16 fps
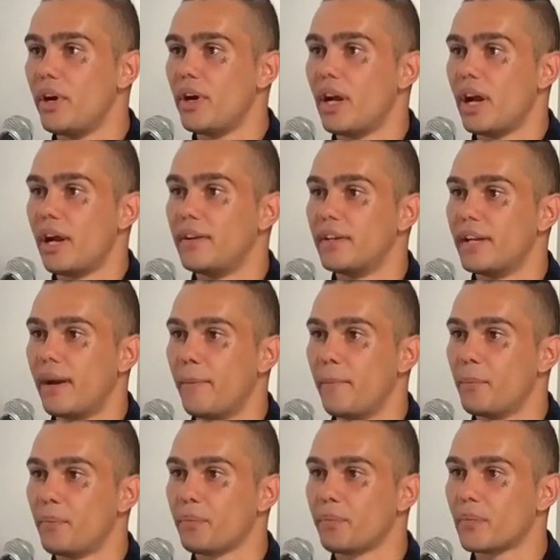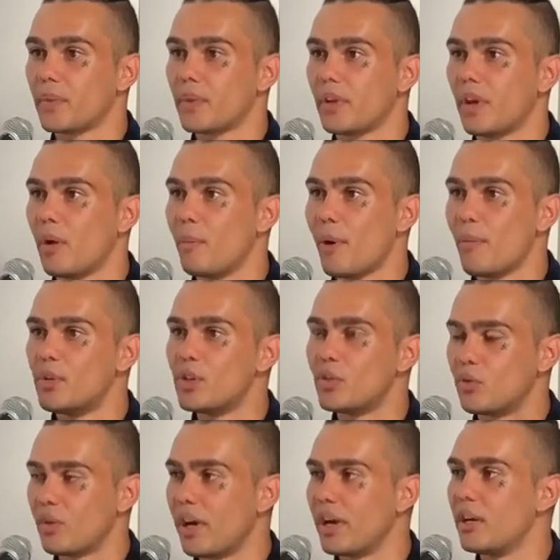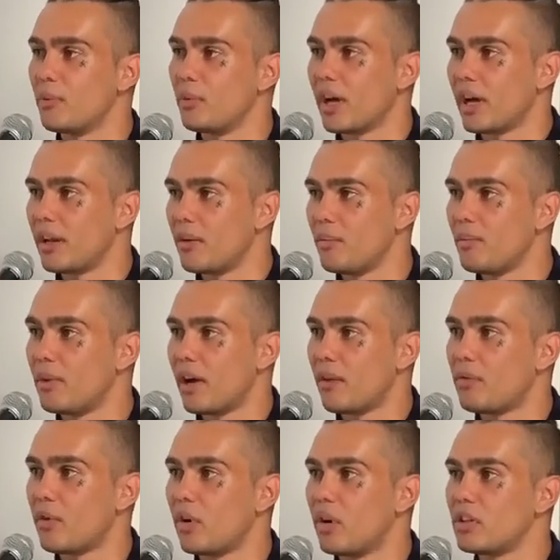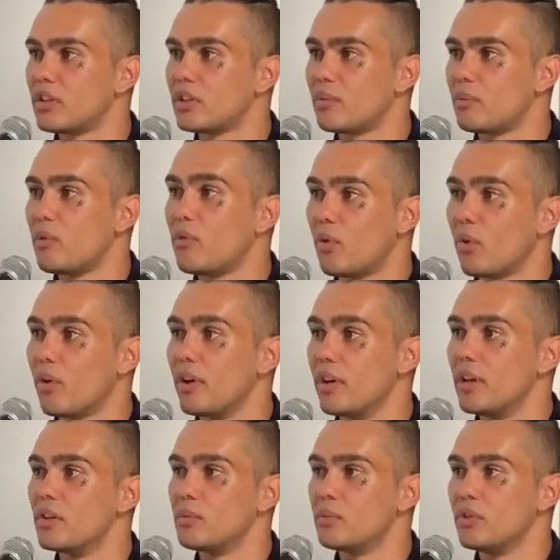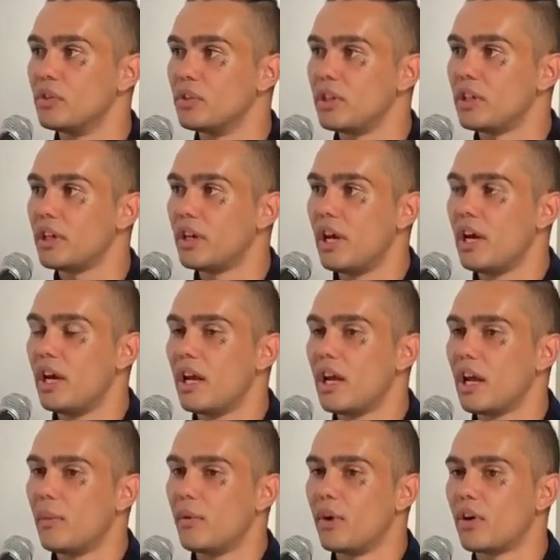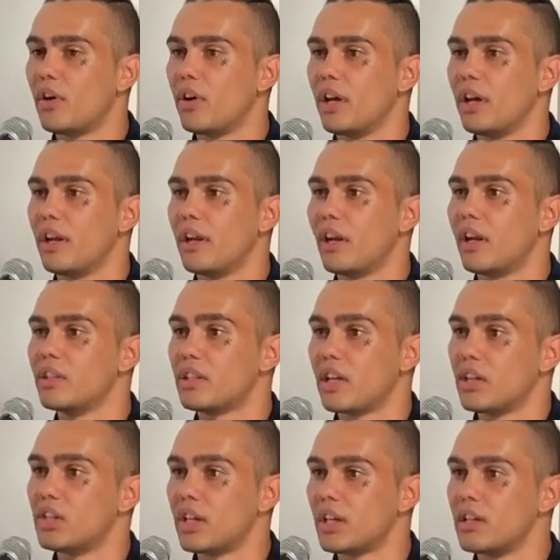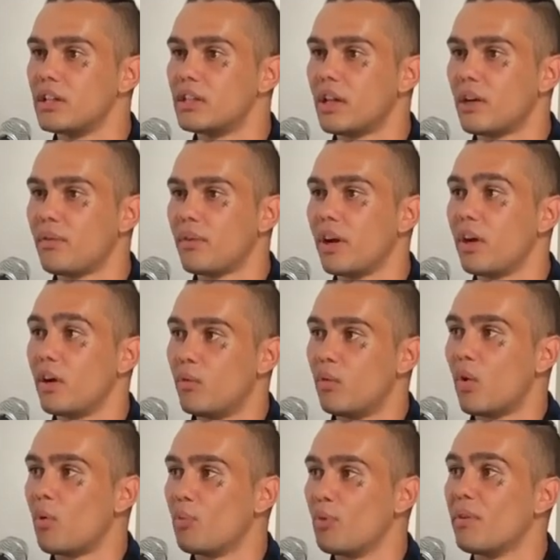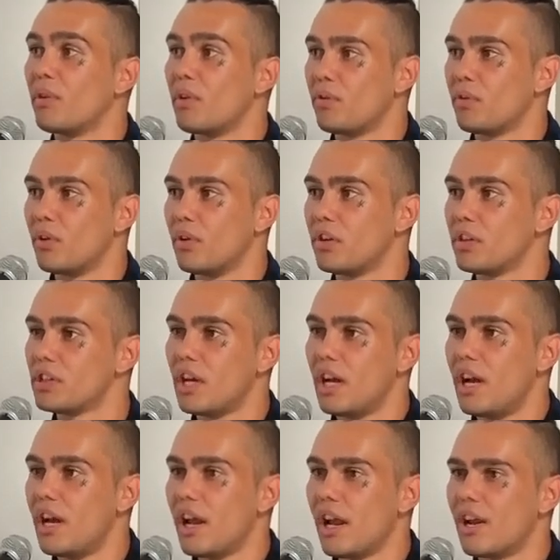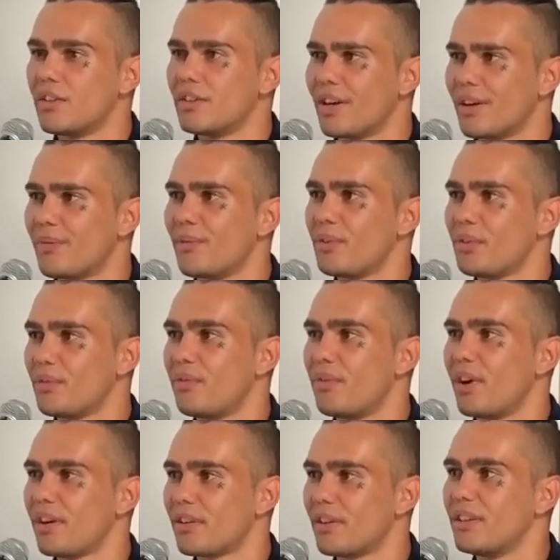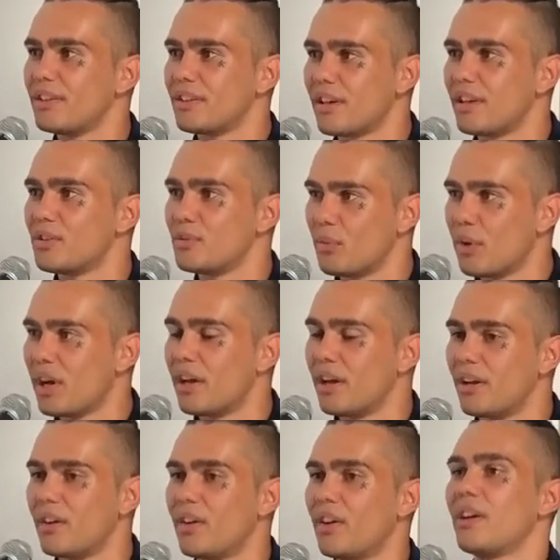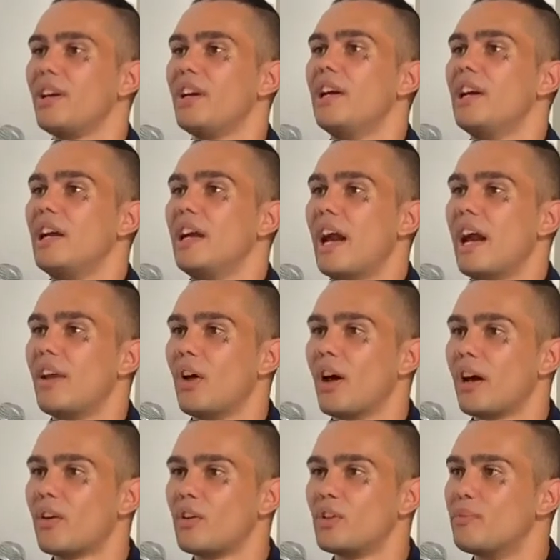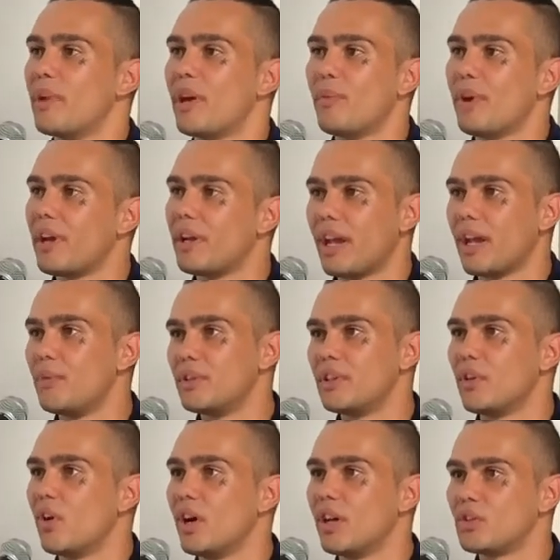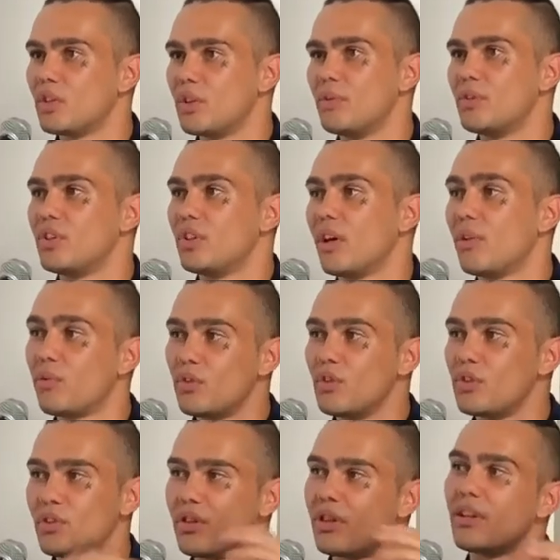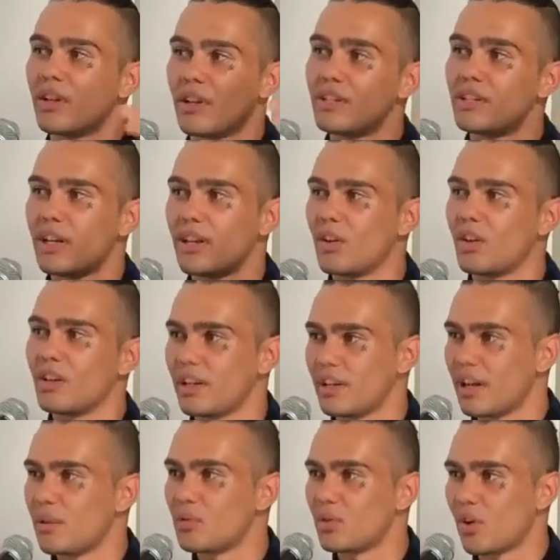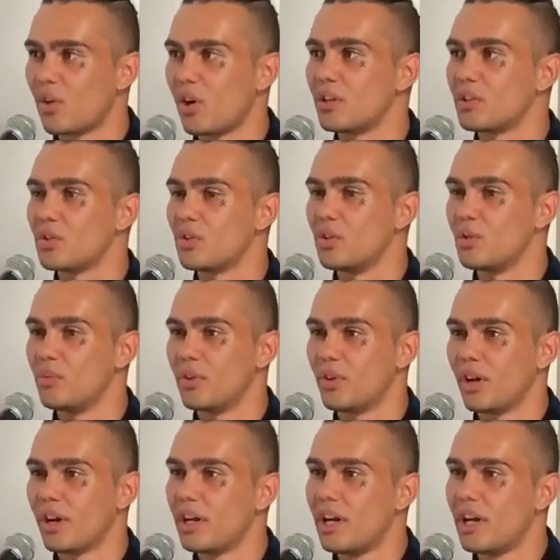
and I remember just reading about him at first before hearing his music. I'm like, oh yeah, and I started checking his stuff out. I heard Wrong Brother first, and I was like, what the fuck? Like, this cunt's mad. Like, and like, cause maybe in heaps in Ice Cube and shit, I used to think that they sound like heaps like Ice Cube, and like,